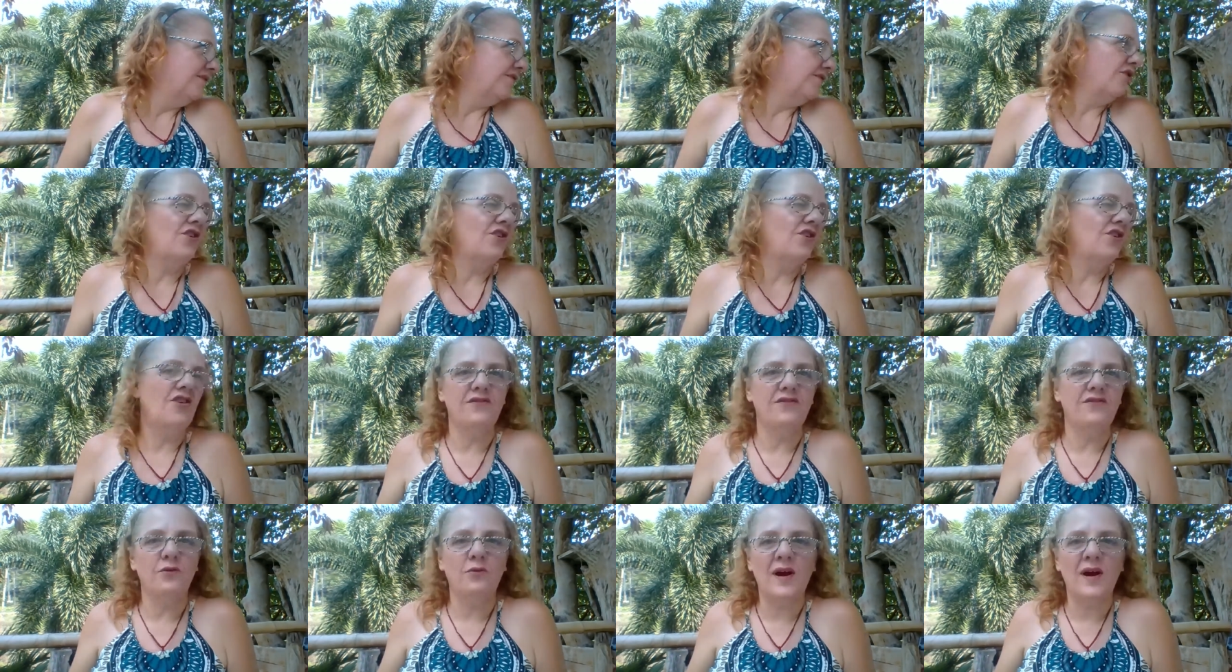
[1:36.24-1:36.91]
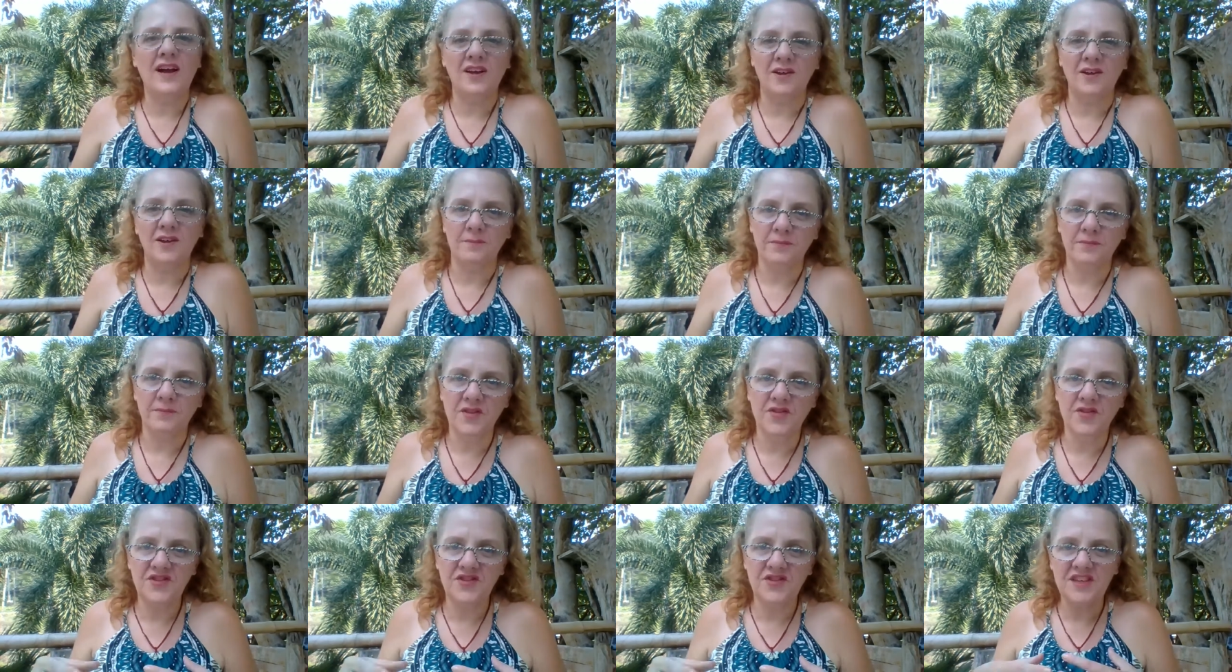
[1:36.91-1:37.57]
fallen off the wagon.
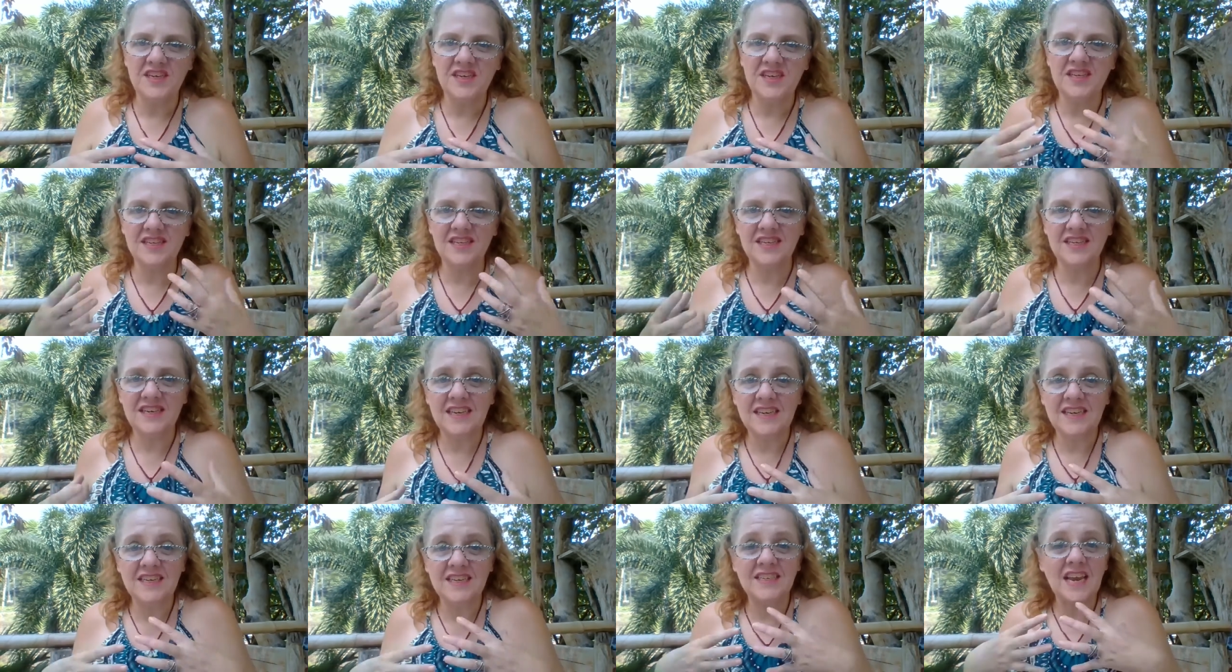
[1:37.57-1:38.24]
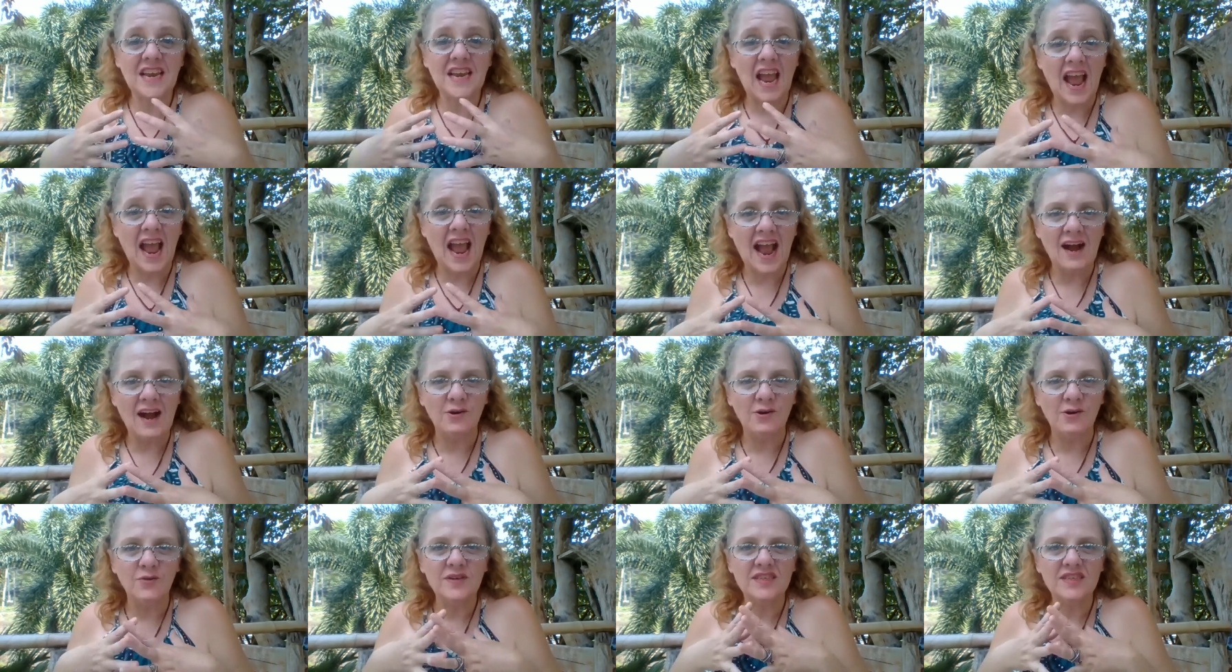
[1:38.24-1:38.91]
But this is
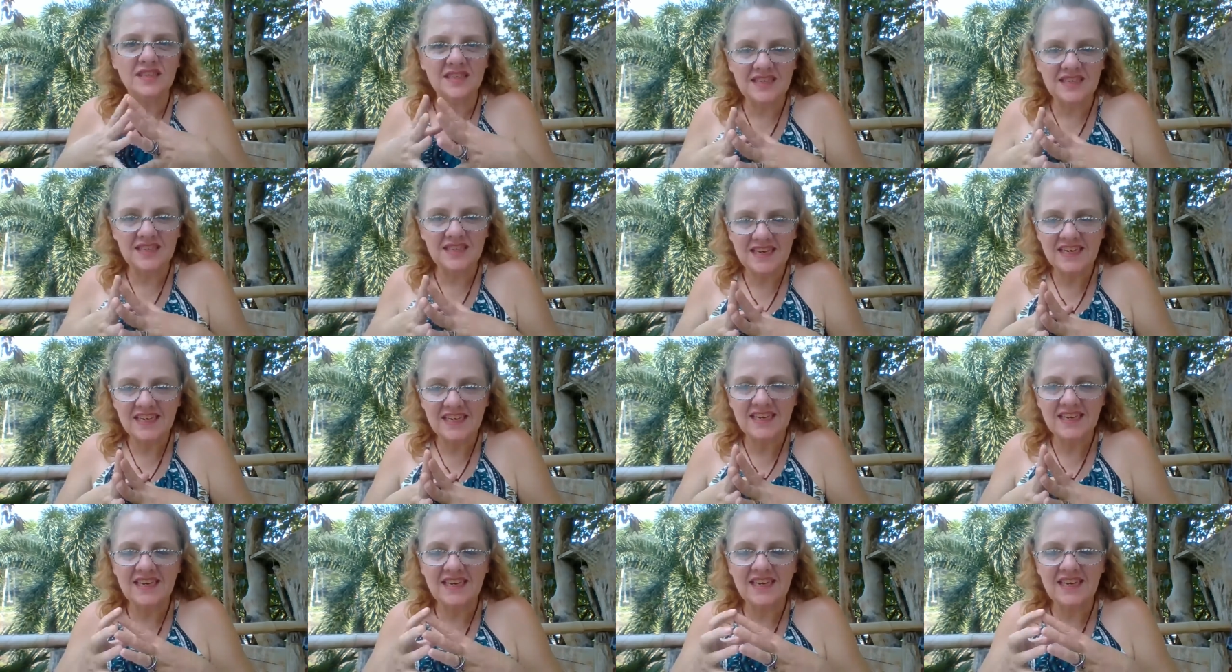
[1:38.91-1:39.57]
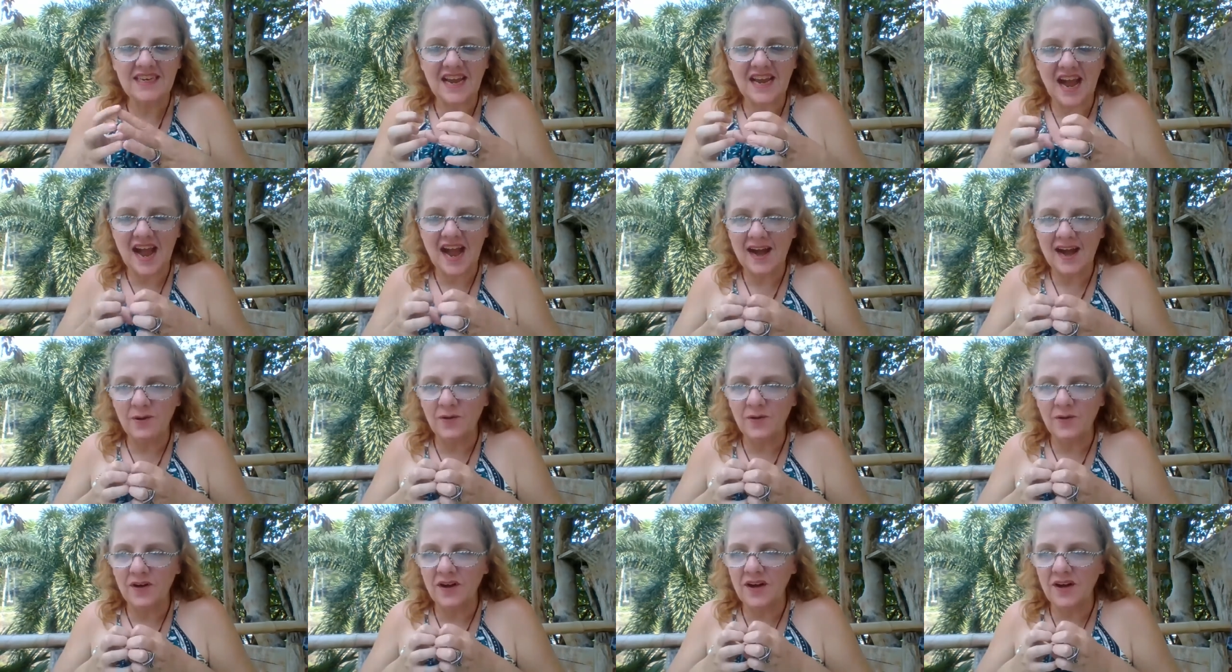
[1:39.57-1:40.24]
how sneaky
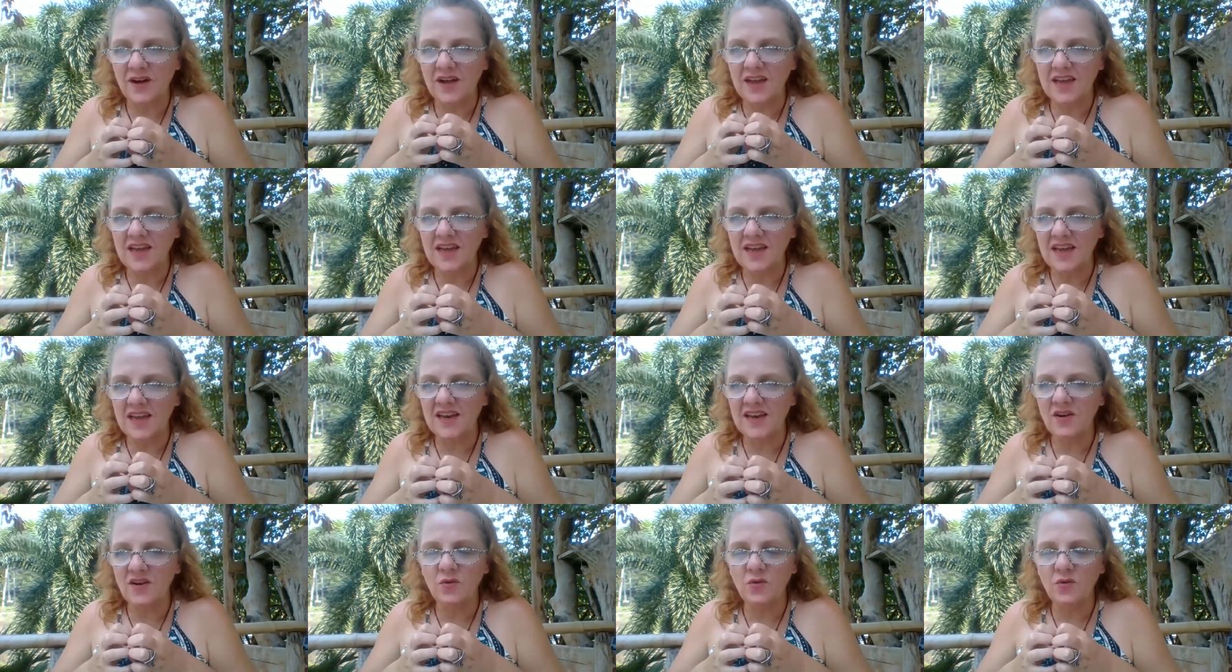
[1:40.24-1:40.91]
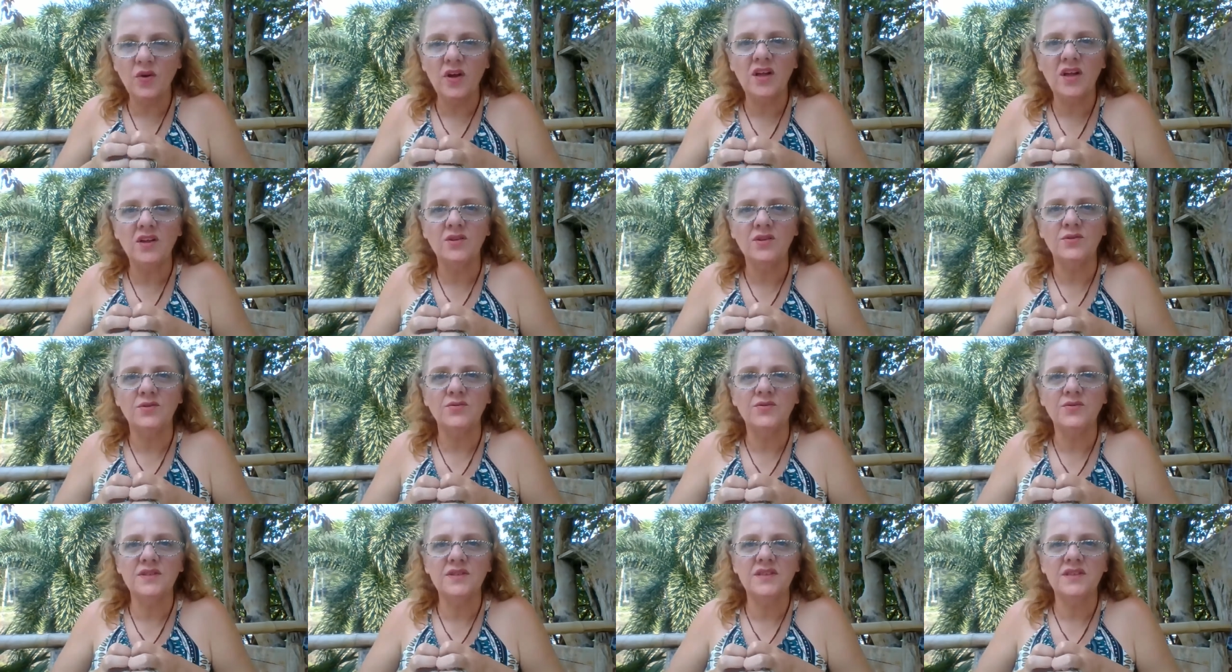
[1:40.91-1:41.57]
our inner
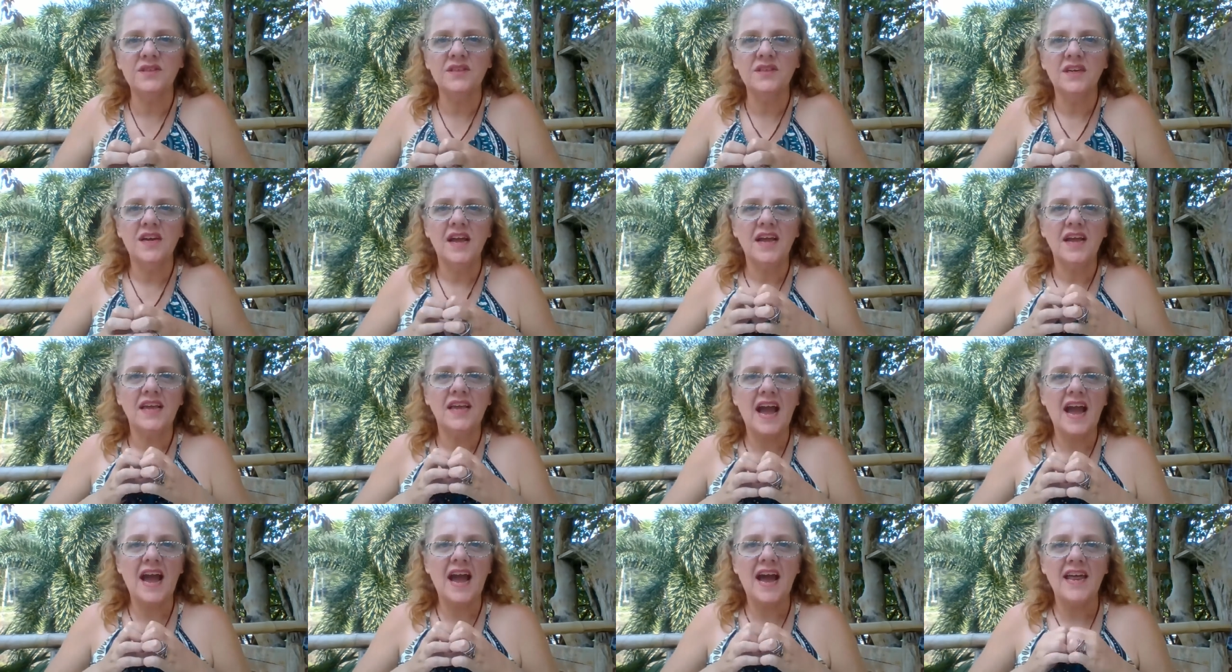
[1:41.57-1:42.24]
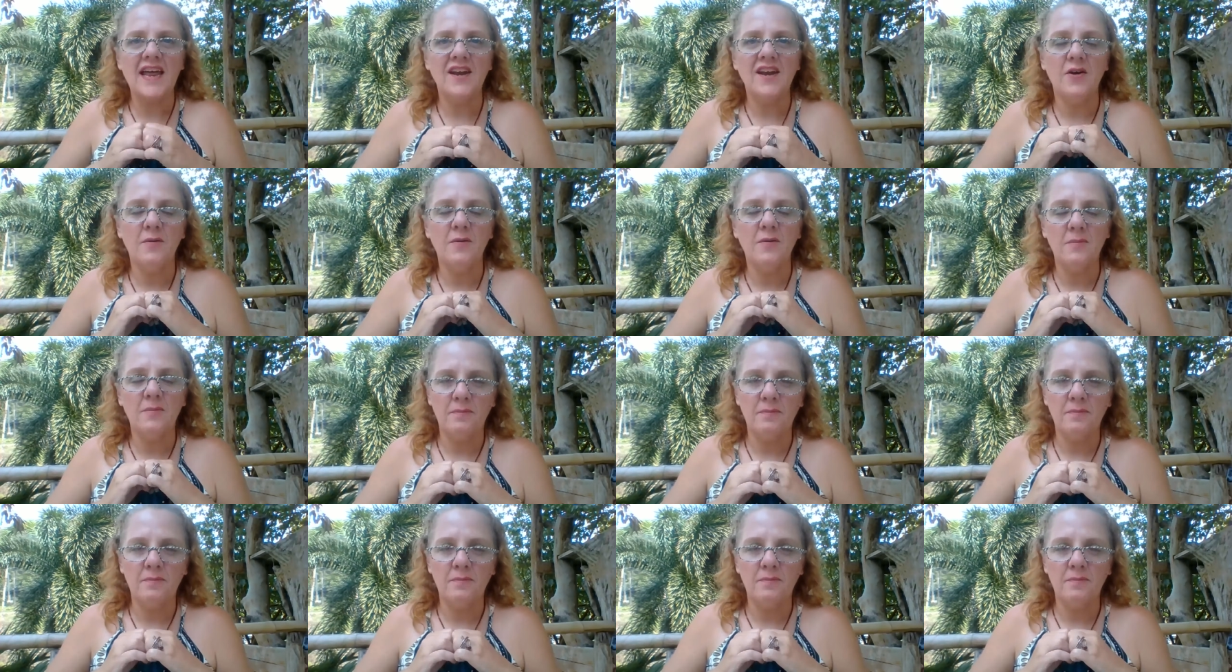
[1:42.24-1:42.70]
worlds can